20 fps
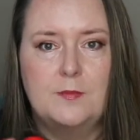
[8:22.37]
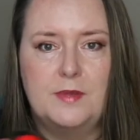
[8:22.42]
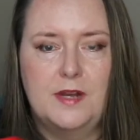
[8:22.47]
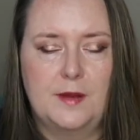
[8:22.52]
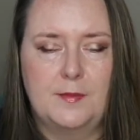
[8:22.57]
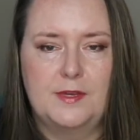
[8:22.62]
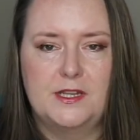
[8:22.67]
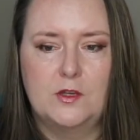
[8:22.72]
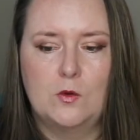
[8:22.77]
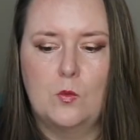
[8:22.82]
But
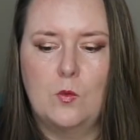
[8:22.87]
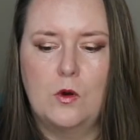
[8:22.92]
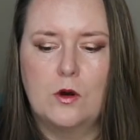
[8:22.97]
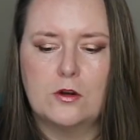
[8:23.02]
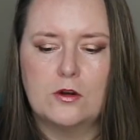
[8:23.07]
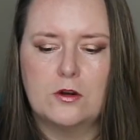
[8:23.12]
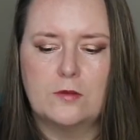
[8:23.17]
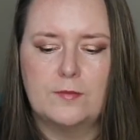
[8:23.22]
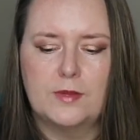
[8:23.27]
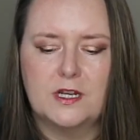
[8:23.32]
I mean, the
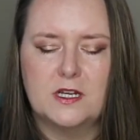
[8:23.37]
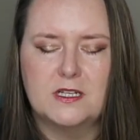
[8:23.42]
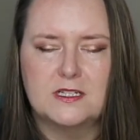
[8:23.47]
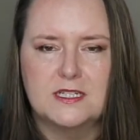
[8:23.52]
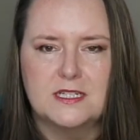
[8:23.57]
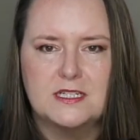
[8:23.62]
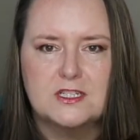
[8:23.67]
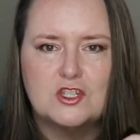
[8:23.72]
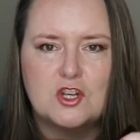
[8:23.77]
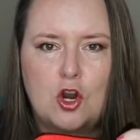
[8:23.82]
water, because
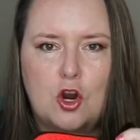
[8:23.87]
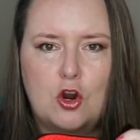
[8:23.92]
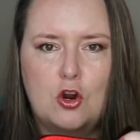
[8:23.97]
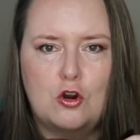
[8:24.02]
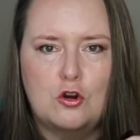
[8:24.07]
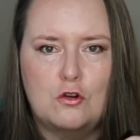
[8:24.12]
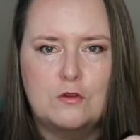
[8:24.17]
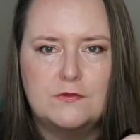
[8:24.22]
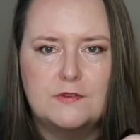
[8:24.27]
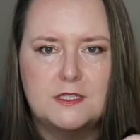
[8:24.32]
it's
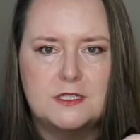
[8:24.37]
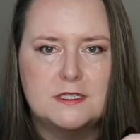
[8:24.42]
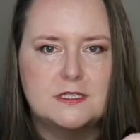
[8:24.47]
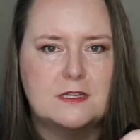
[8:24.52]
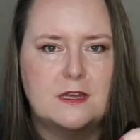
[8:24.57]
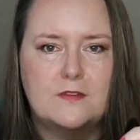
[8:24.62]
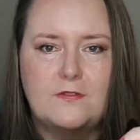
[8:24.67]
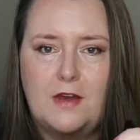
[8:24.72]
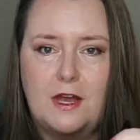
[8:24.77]
curved and stuff,